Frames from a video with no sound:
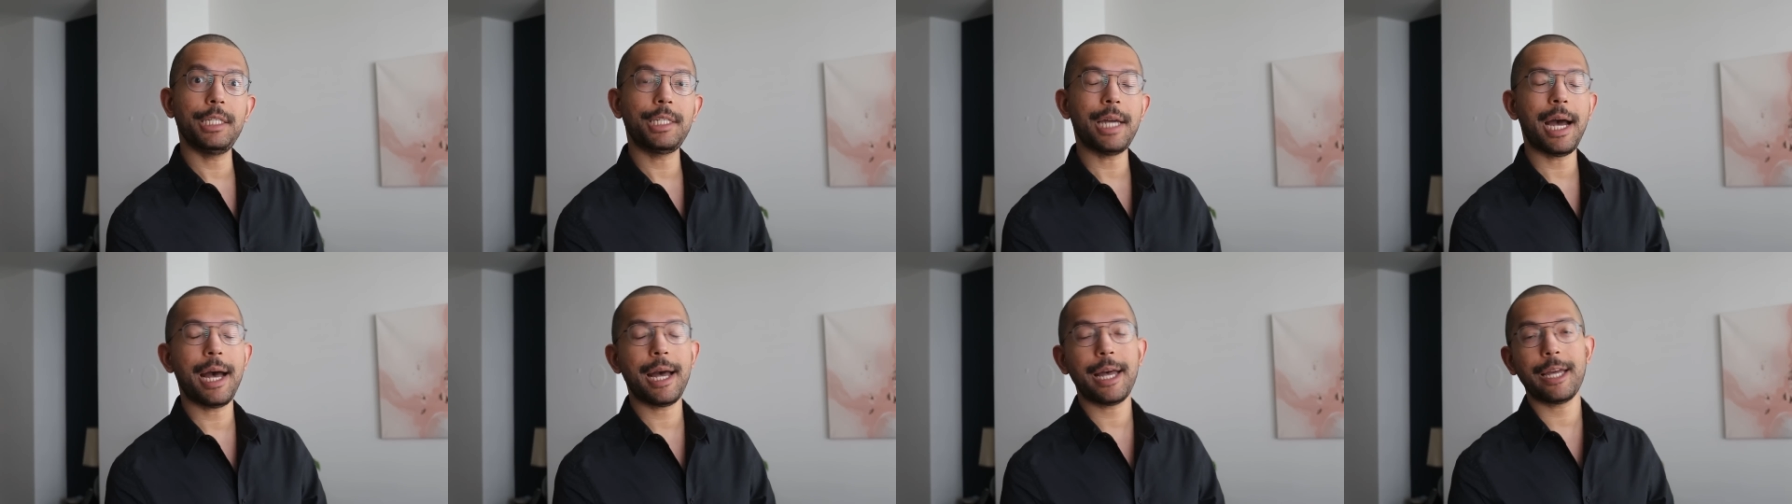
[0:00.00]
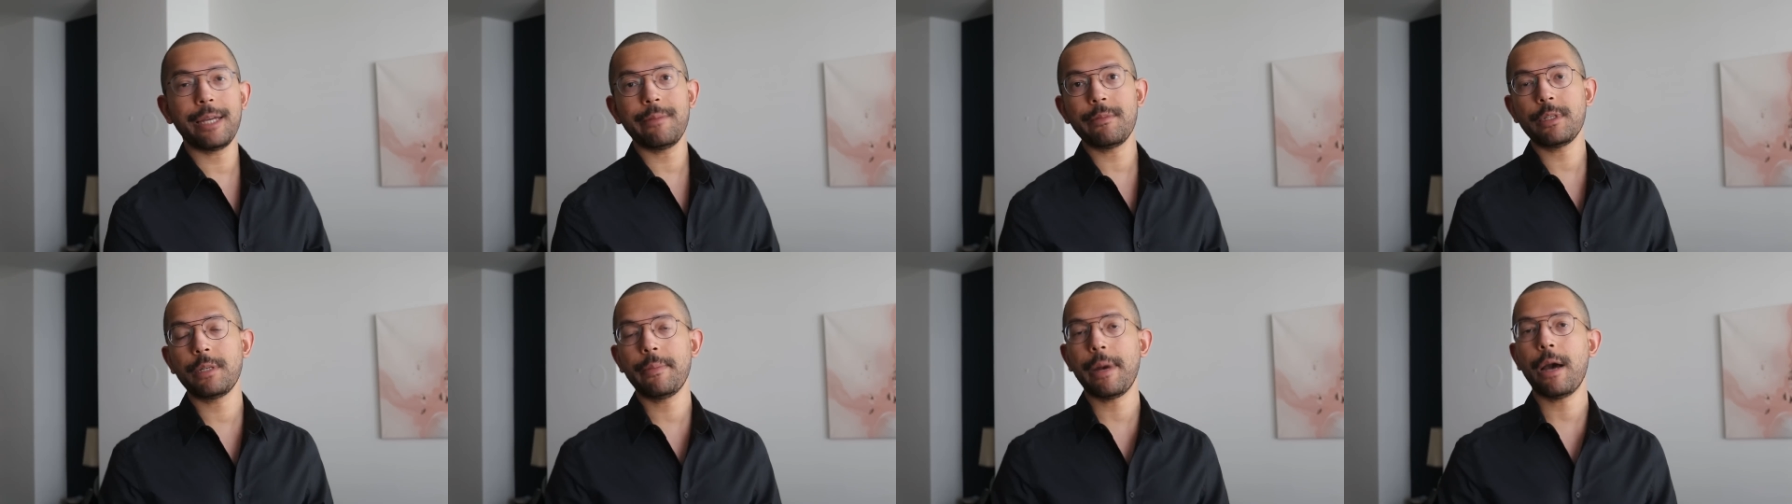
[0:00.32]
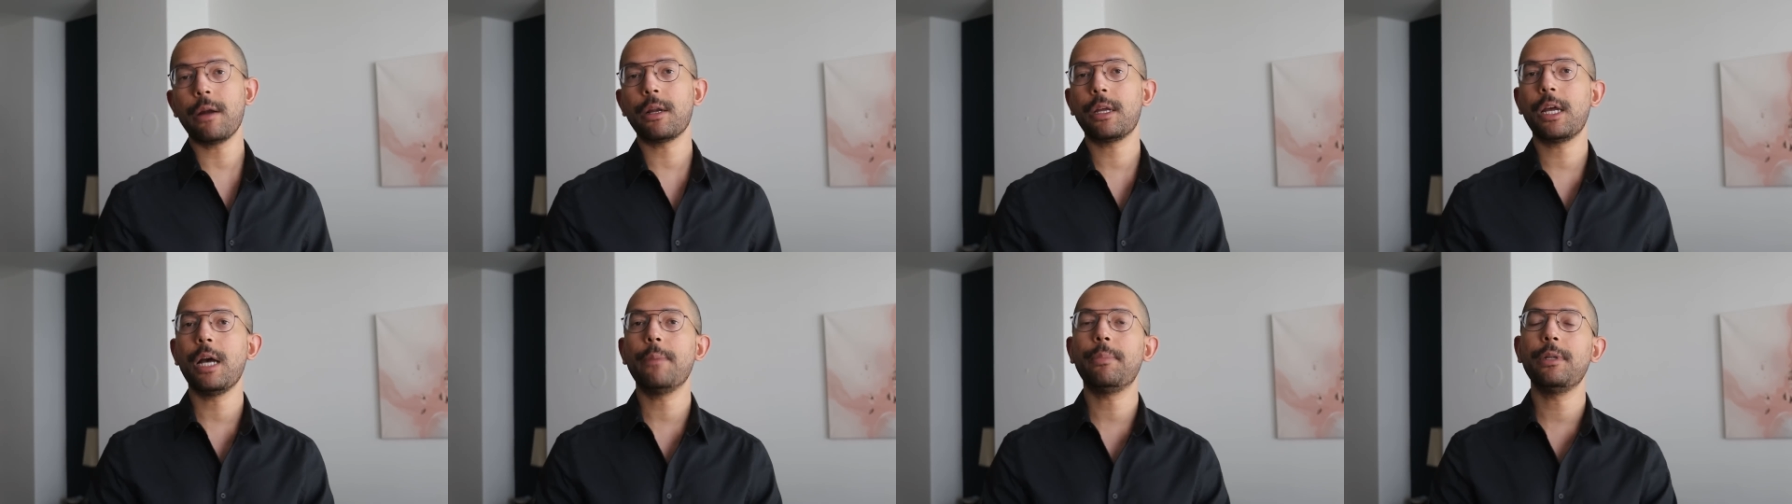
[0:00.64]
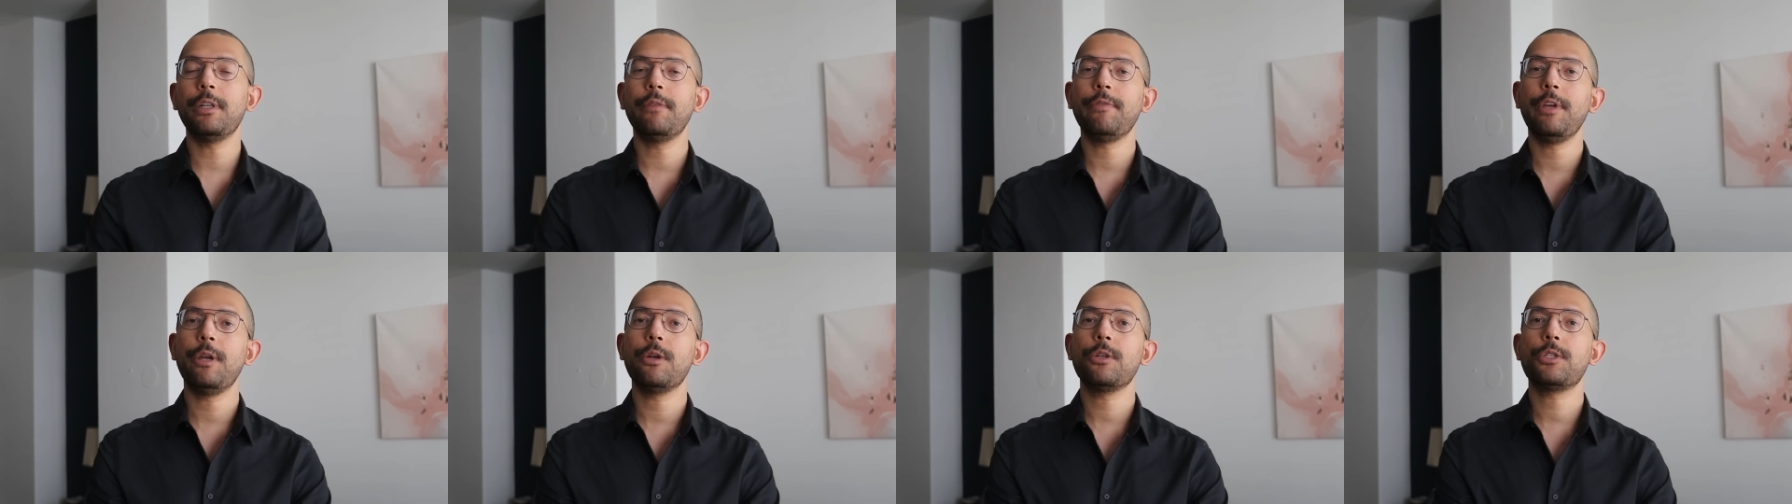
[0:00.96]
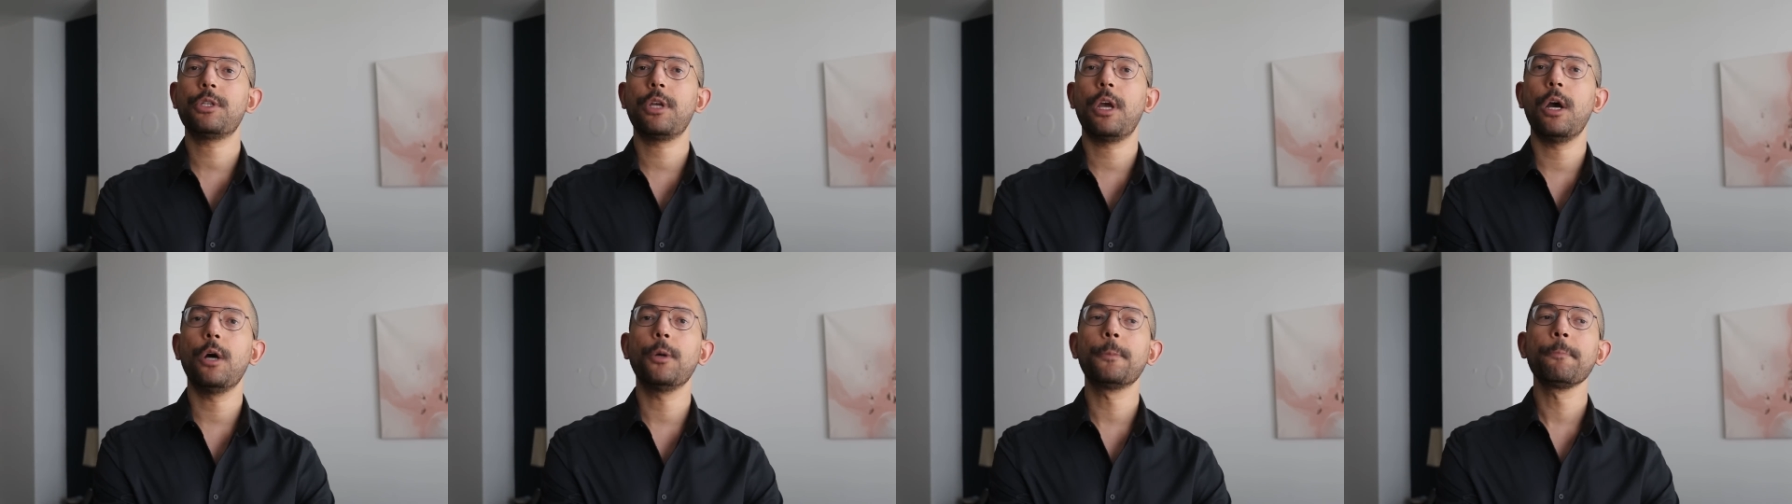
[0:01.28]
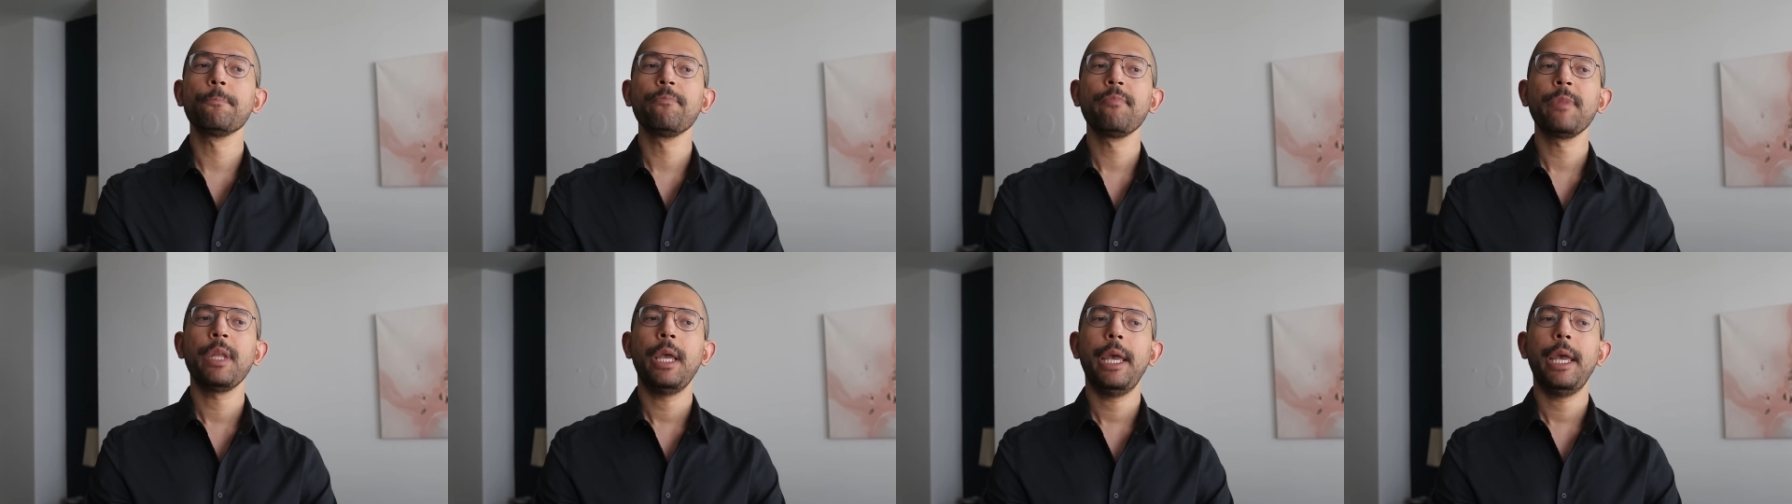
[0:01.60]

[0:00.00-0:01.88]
times about a couple of years ago.